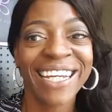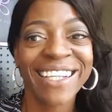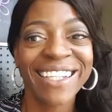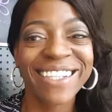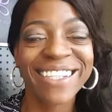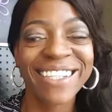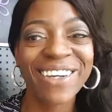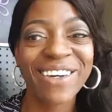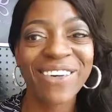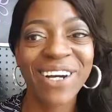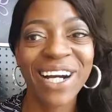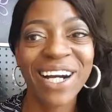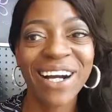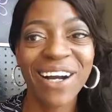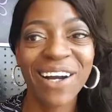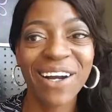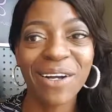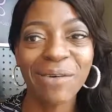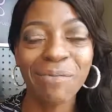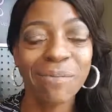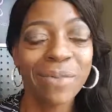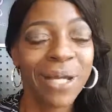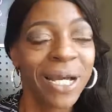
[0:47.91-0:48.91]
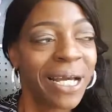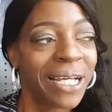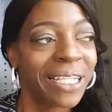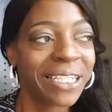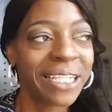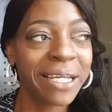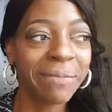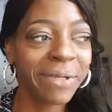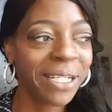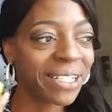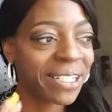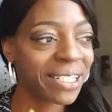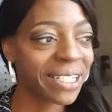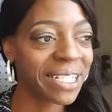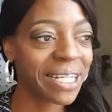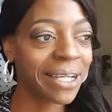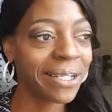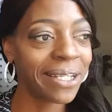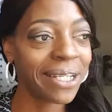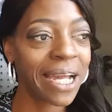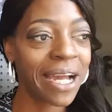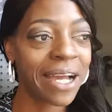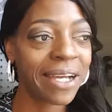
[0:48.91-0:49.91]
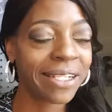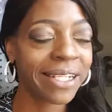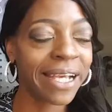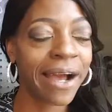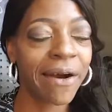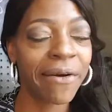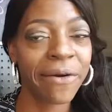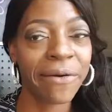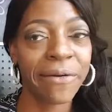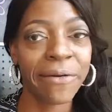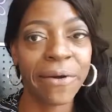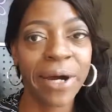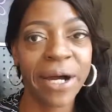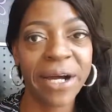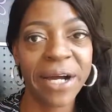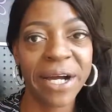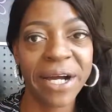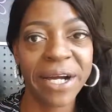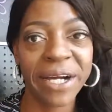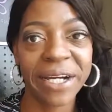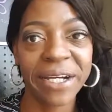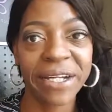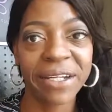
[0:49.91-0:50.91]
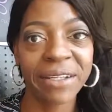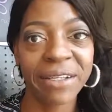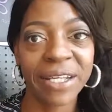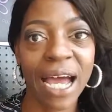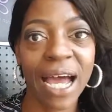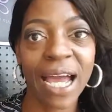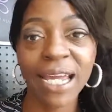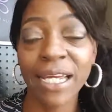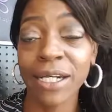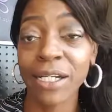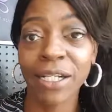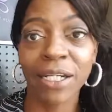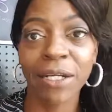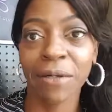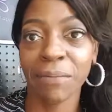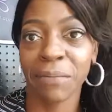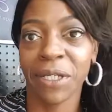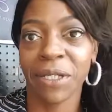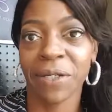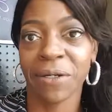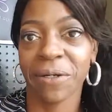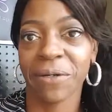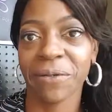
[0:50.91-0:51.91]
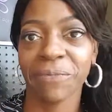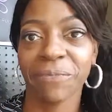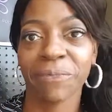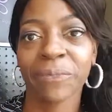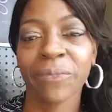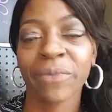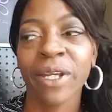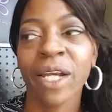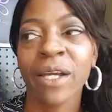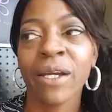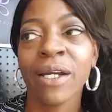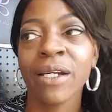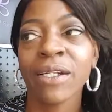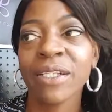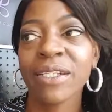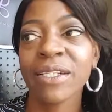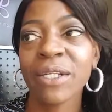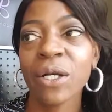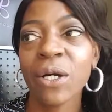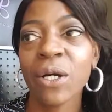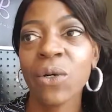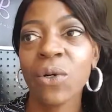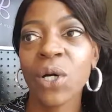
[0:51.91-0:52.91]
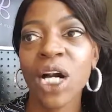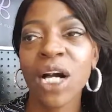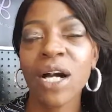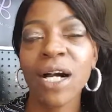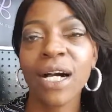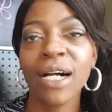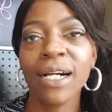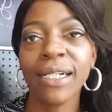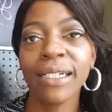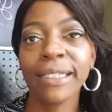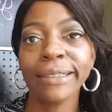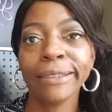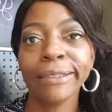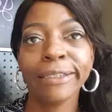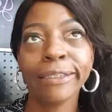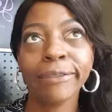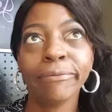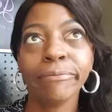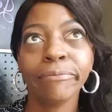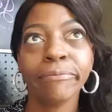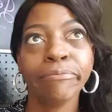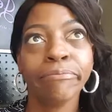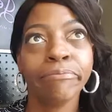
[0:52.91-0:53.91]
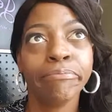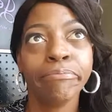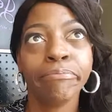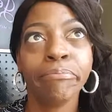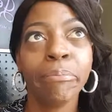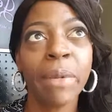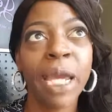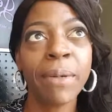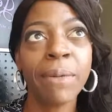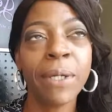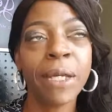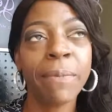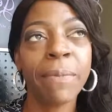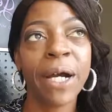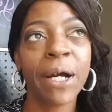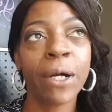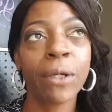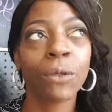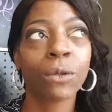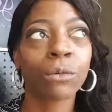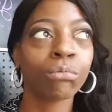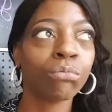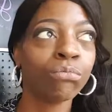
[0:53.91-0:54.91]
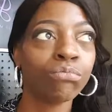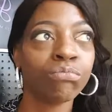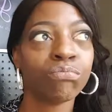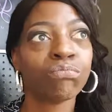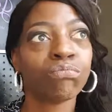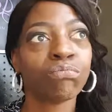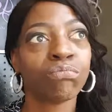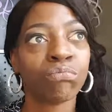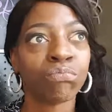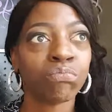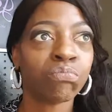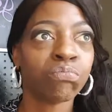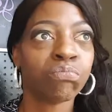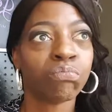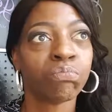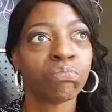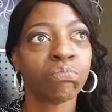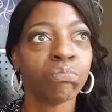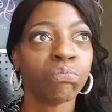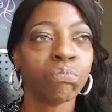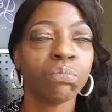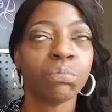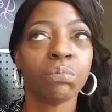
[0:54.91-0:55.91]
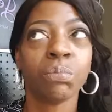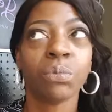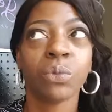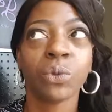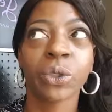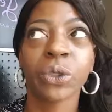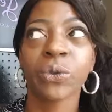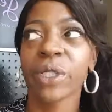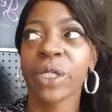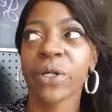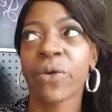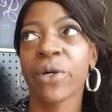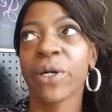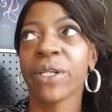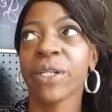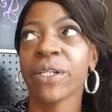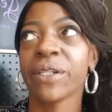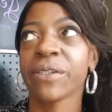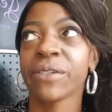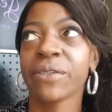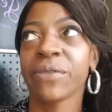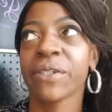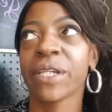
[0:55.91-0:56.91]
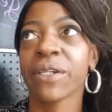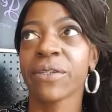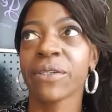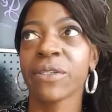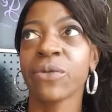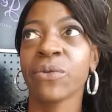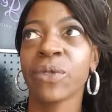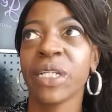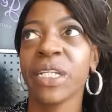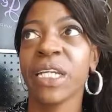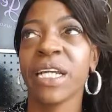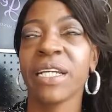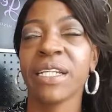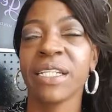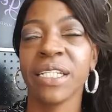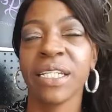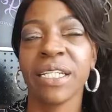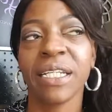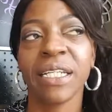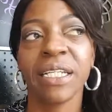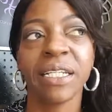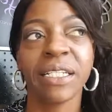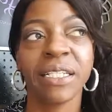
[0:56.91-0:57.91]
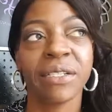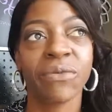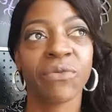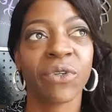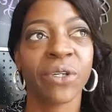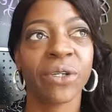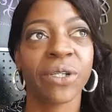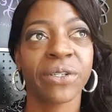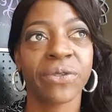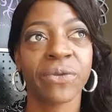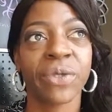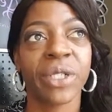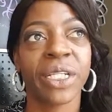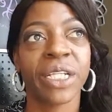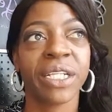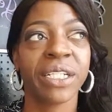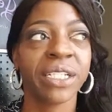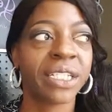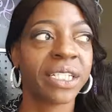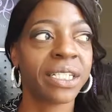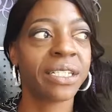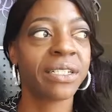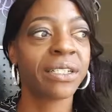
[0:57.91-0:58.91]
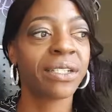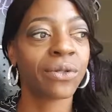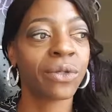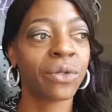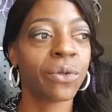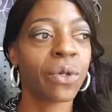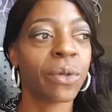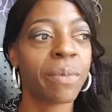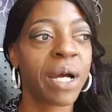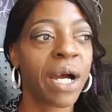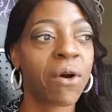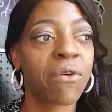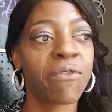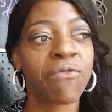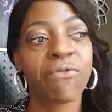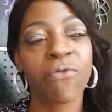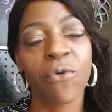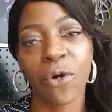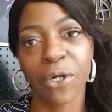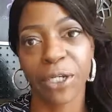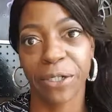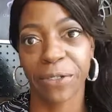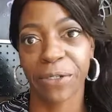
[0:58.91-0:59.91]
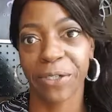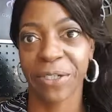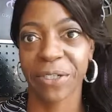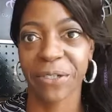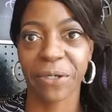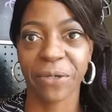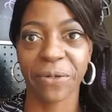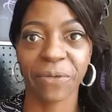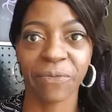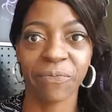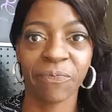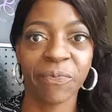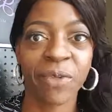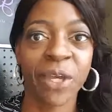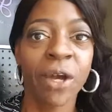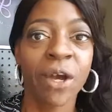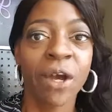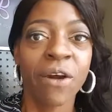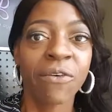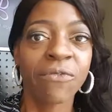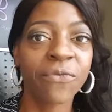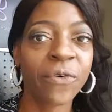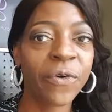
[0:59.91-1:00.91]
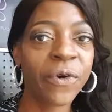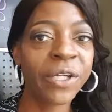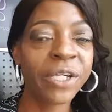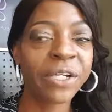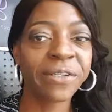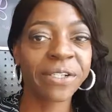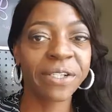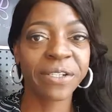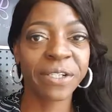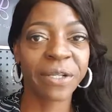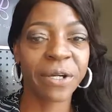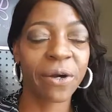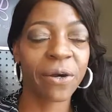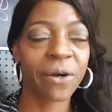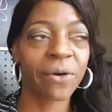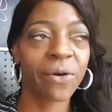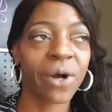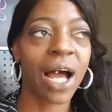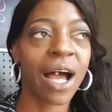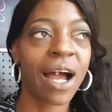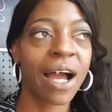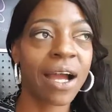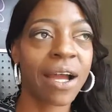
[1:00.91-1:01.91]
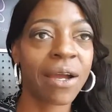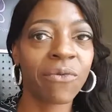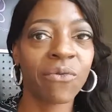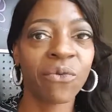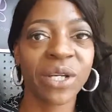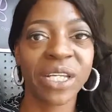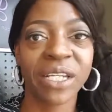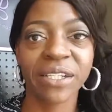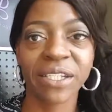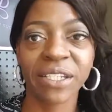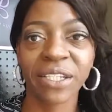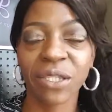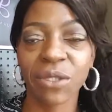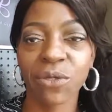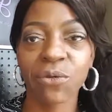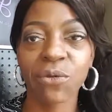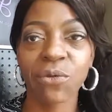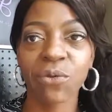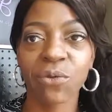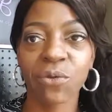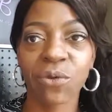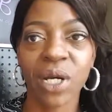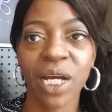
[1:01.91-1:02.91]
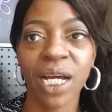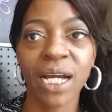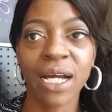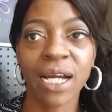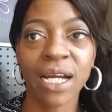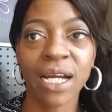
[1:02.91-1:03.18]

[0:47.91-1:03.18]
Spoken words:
So let me just tell you guys how I ended up here. So maybe about, what are we going into now, 2018? We're in 2018, so about 4 years ago. 4 years ago, I went through